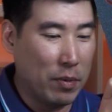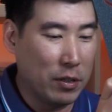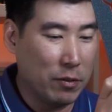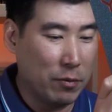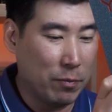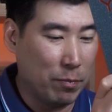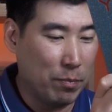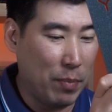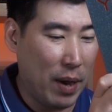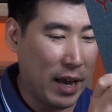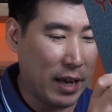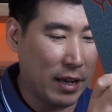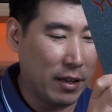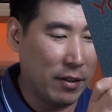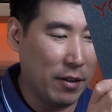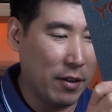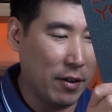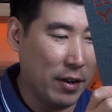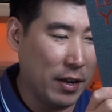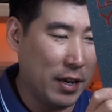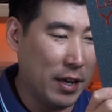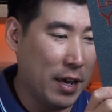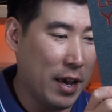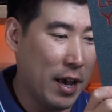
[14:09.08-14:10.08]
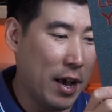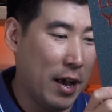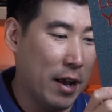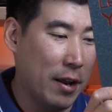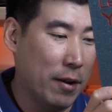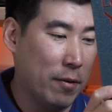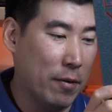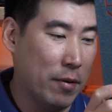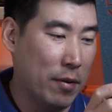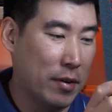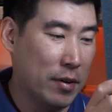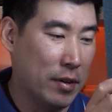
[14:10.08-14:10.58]
this back down here
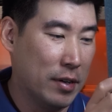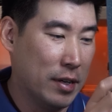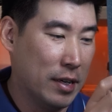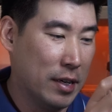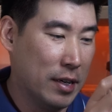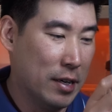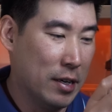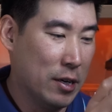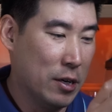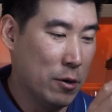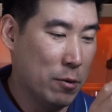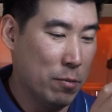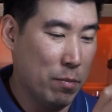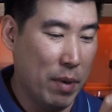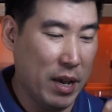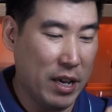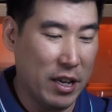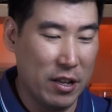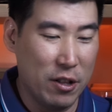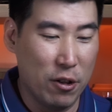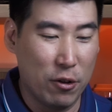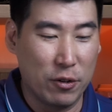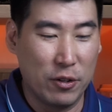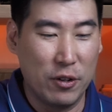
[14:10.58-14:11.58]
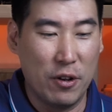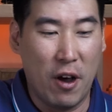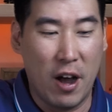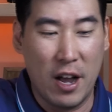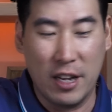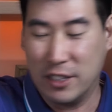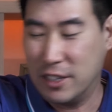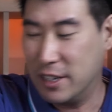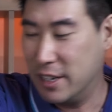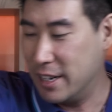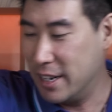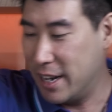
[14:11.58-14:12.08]
and make it look
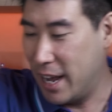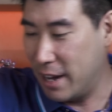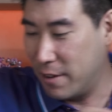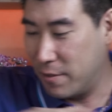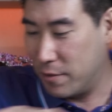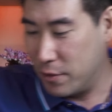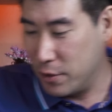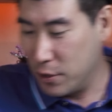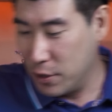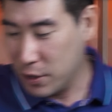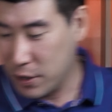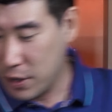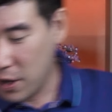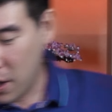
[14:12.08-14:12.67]
nice and neat for you